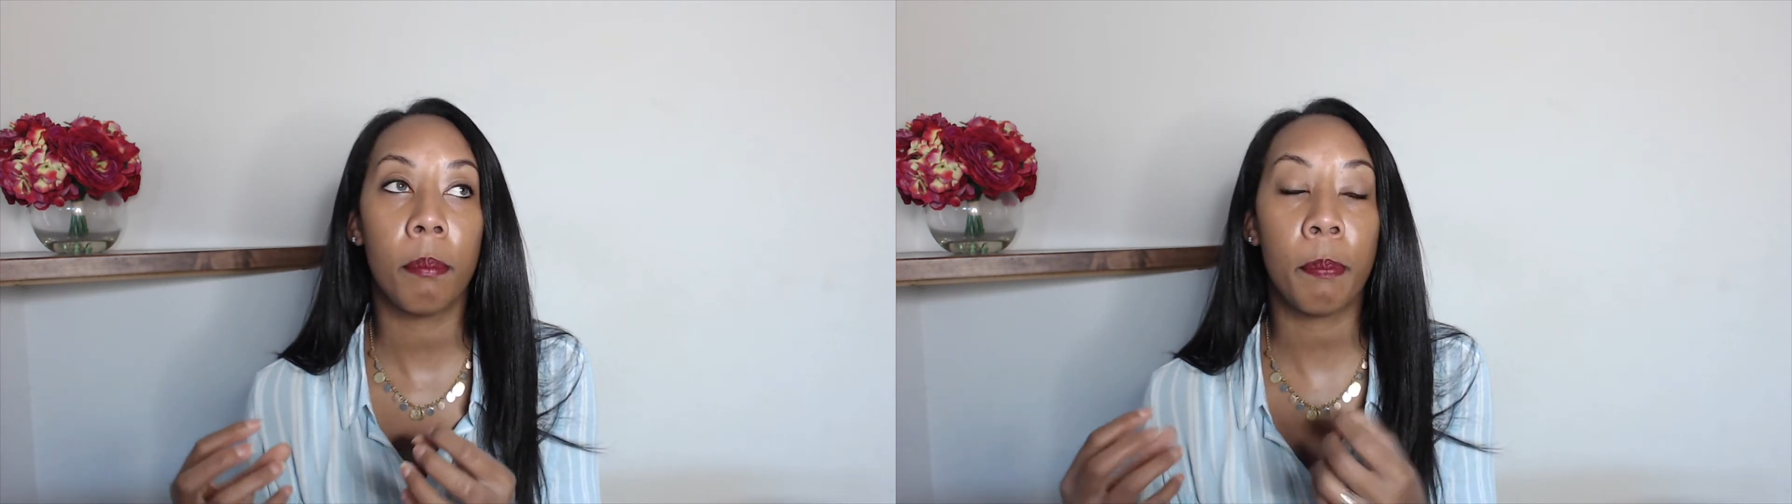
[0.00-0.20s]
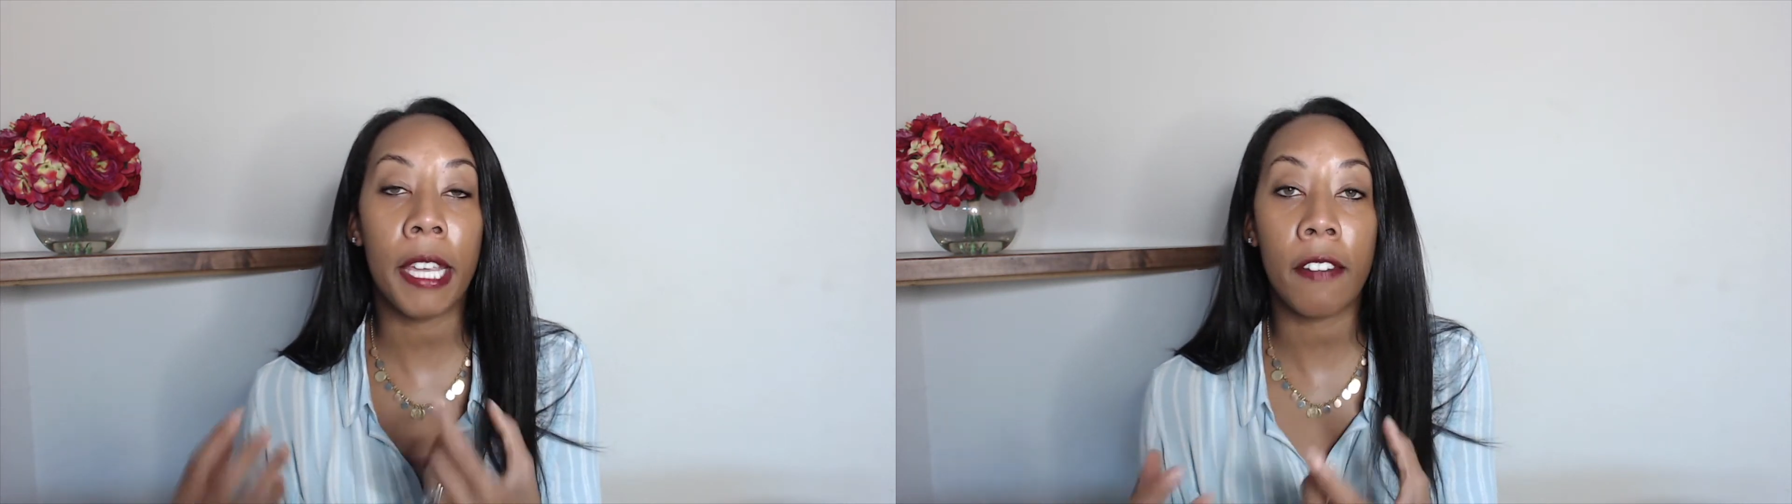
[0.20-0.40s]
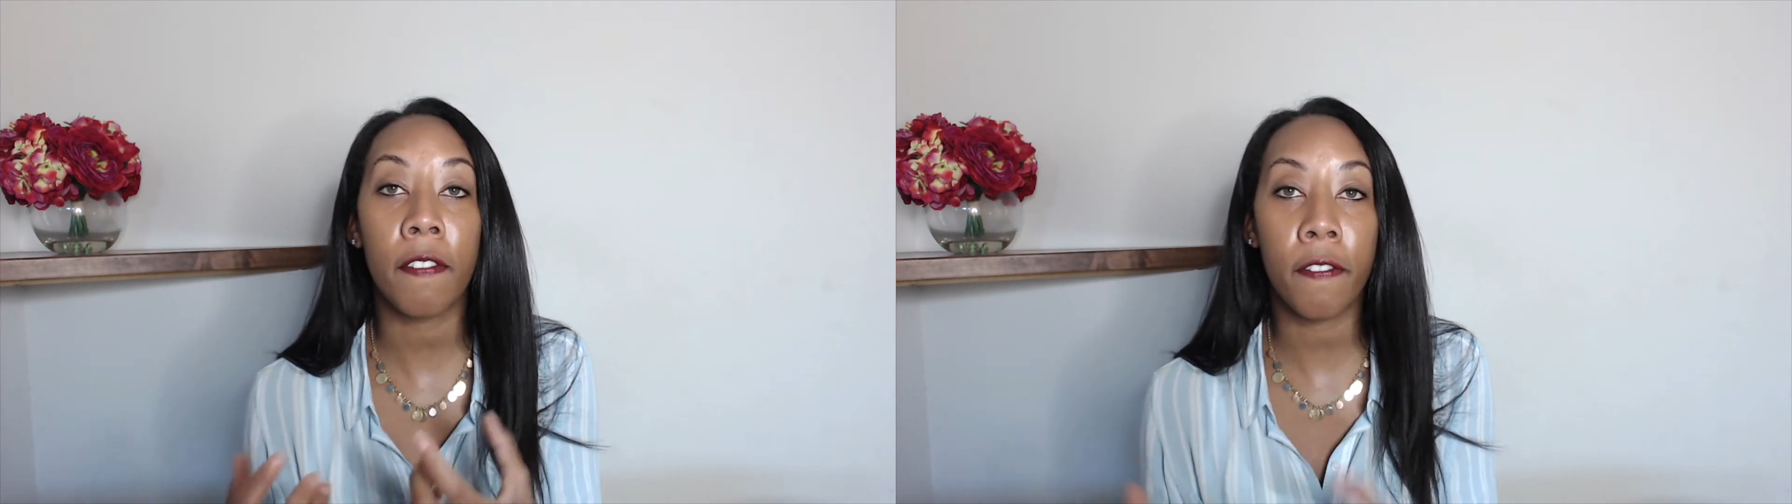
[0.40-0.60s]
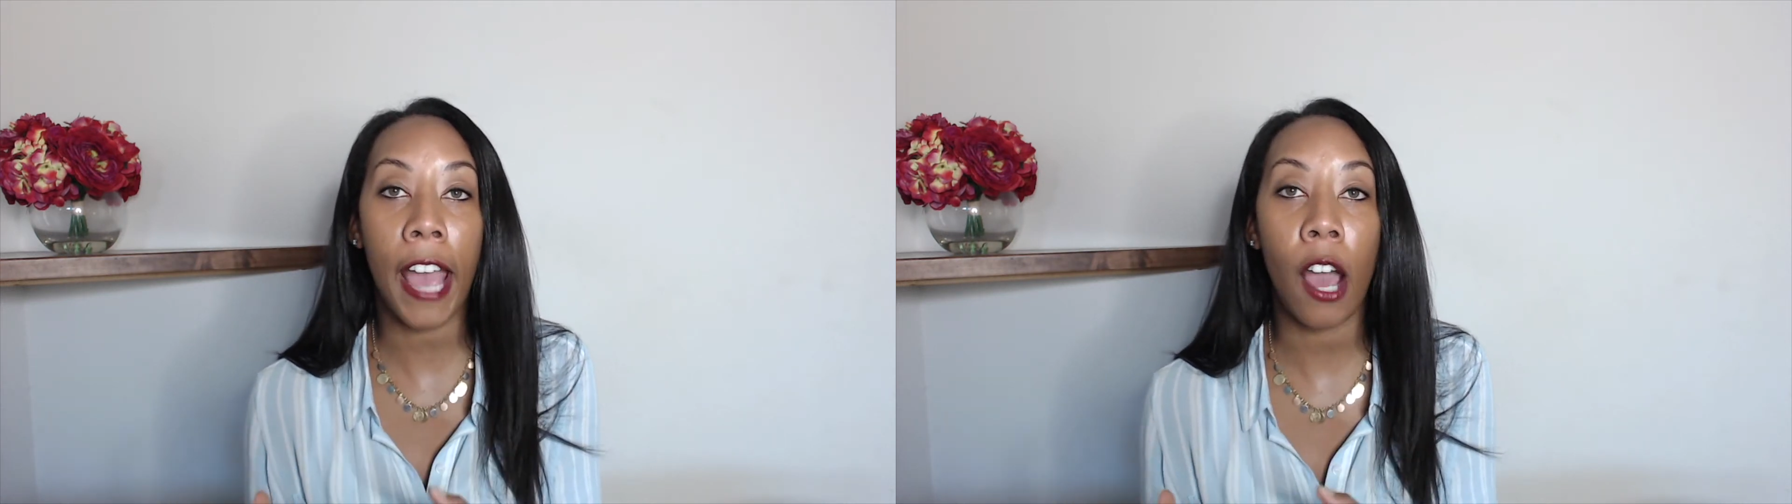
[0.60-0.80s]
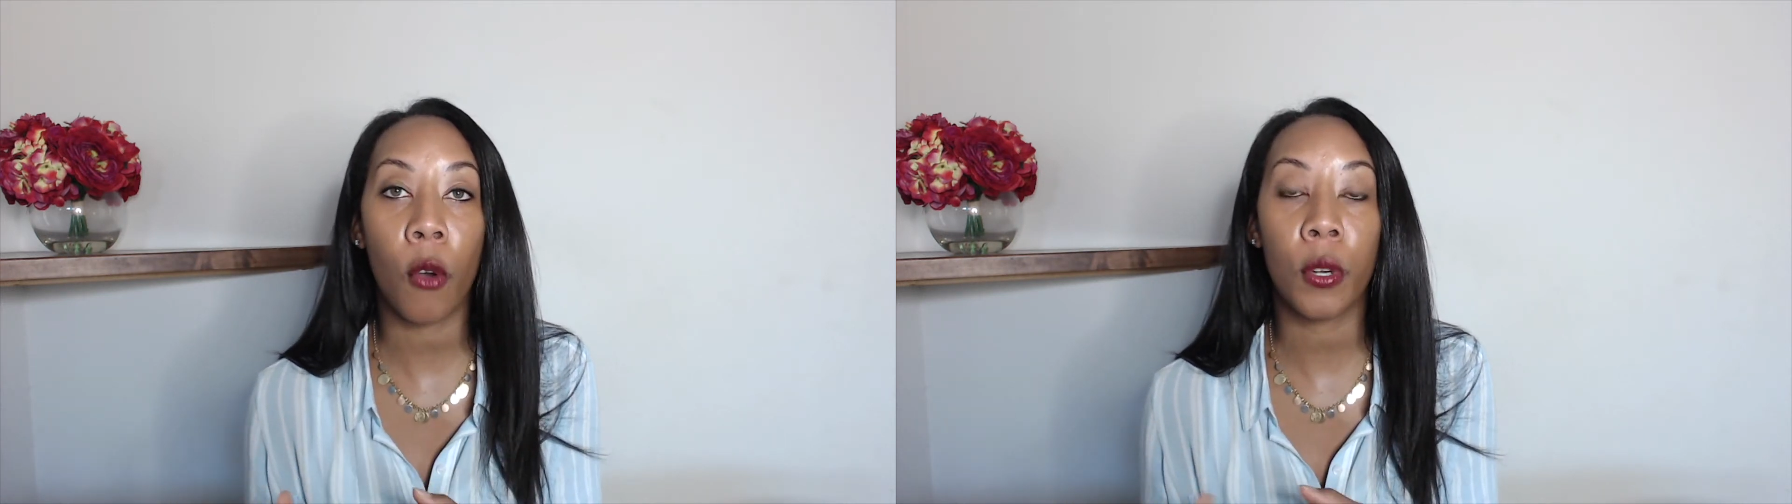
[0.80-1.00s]
being
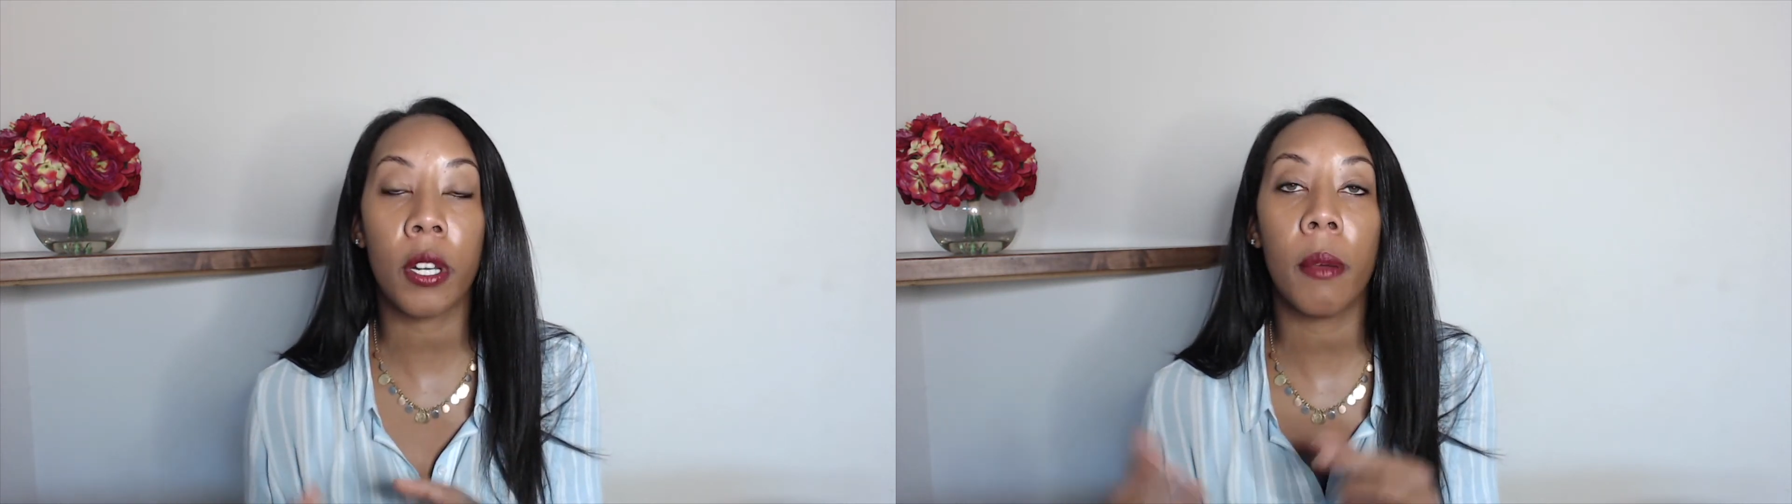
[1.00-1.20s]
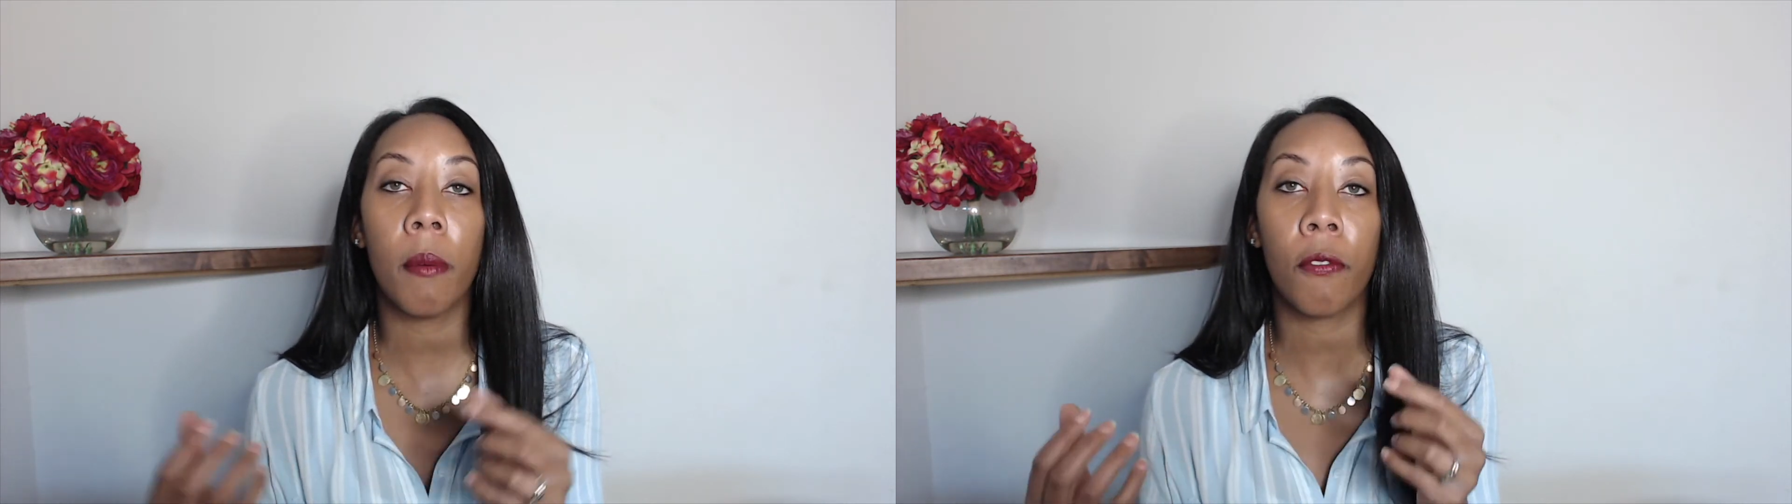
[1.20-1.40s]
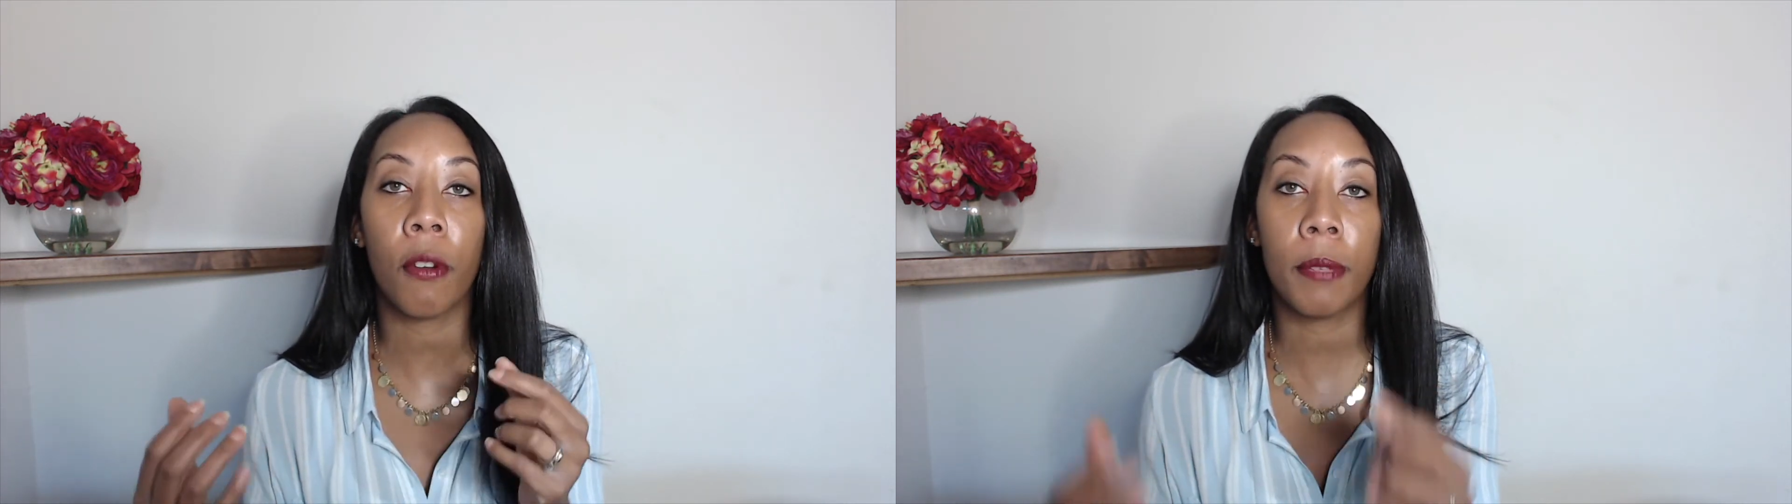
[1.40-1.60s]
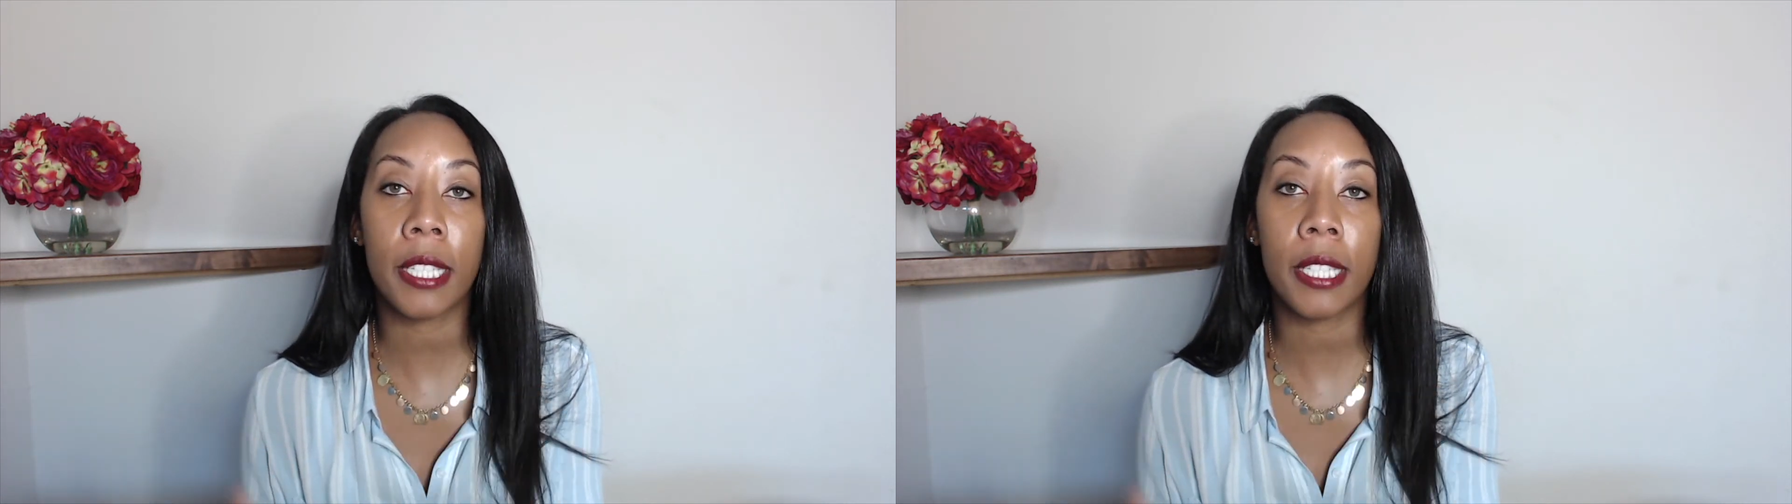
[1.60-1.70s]
found from